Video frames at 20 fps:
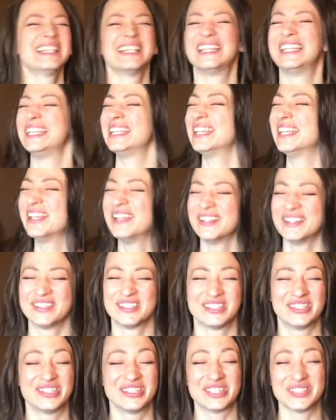
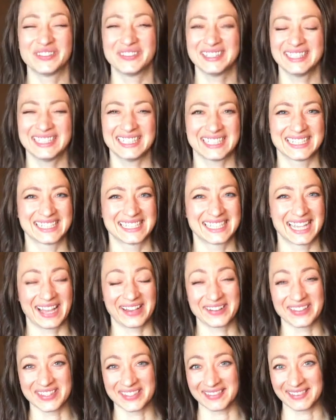And do it
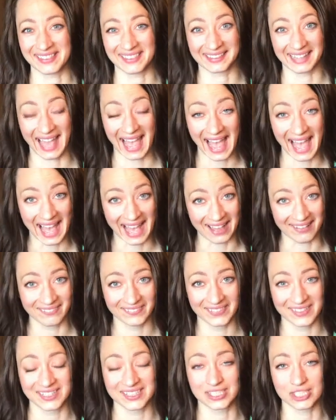until you laugh.
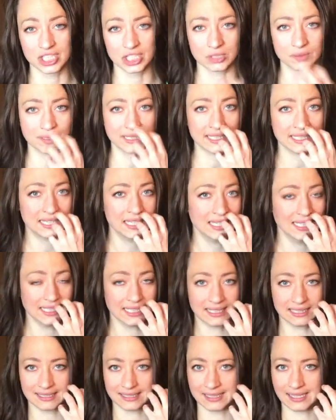Do it
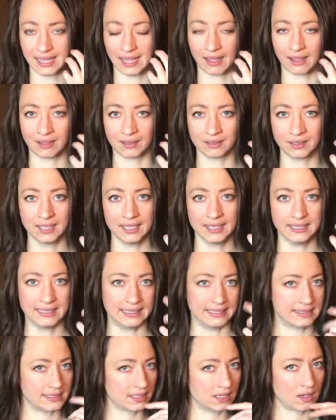until
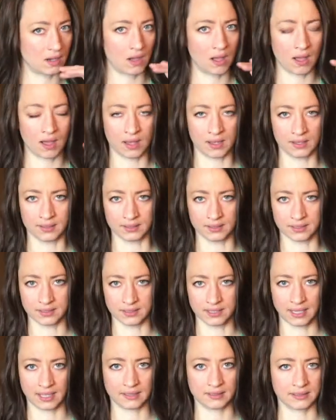it's gone,
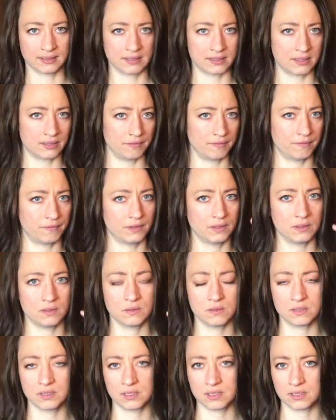until it
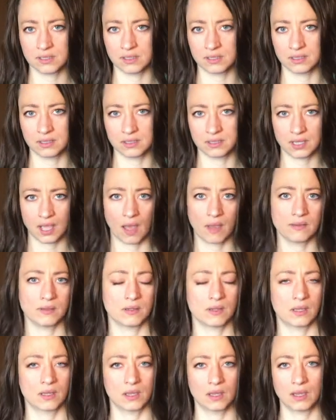diffuses, and until you
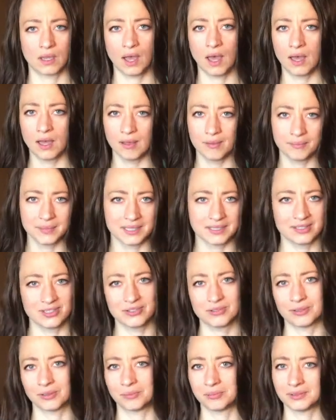can come
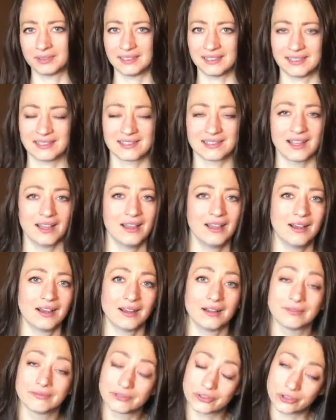into a place
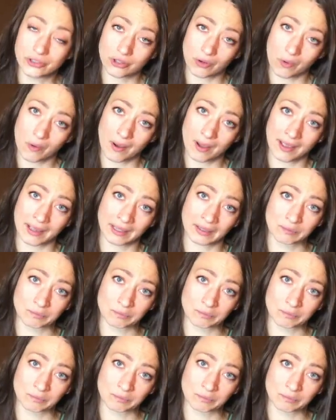of joy.